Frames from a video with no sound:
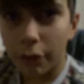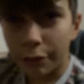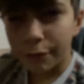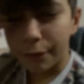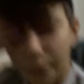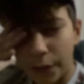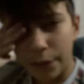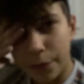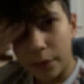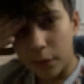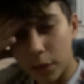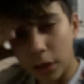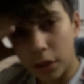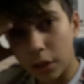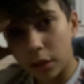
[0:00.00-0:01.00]

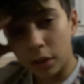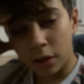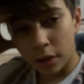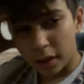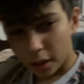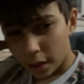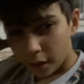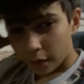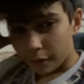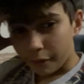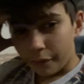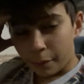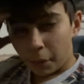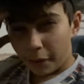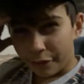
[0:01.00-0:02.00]
50,
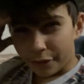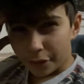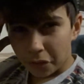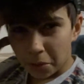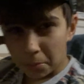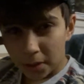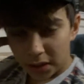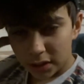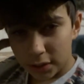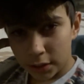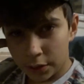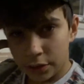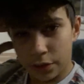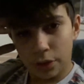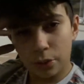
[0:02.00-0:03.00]
about 50 minutes
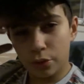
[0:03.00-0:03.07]
until